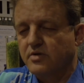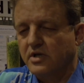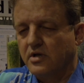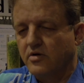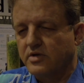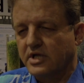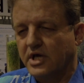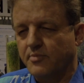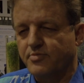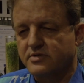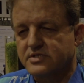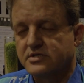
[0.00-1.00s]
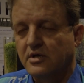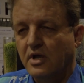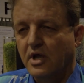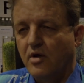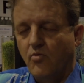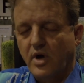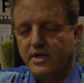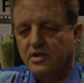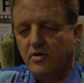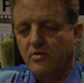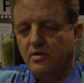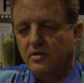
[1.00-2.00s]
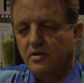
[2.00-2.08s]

It only happens when the